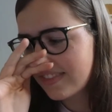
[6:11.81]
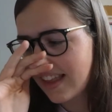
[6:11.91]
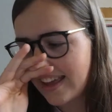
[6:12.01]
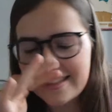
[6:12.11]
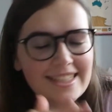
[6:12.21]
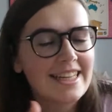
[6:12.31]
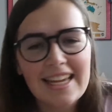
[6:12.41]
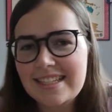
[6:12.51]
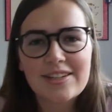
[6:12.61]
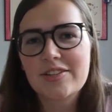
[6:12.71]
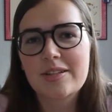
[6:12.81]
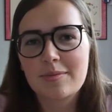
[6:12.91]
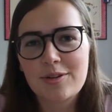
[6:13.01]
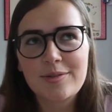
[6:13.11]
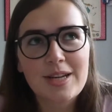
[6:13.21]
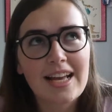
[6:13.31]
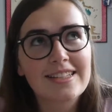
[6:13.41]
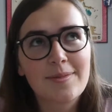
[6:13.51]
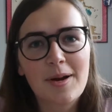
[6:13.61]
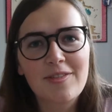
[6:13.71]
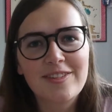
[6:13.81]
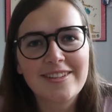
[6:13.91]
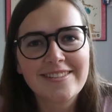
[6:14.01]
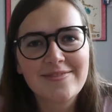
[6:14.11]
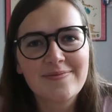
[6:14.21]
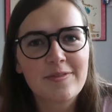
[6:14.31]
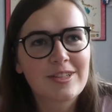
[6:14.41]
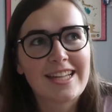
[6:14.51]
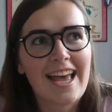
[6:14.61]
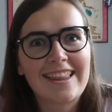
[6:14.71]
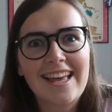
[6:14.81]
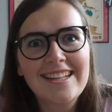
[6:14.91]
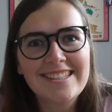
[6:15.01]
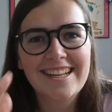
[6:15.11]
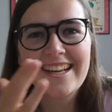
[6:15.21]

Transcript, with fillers: like slated on some group chat somewhere for for saying this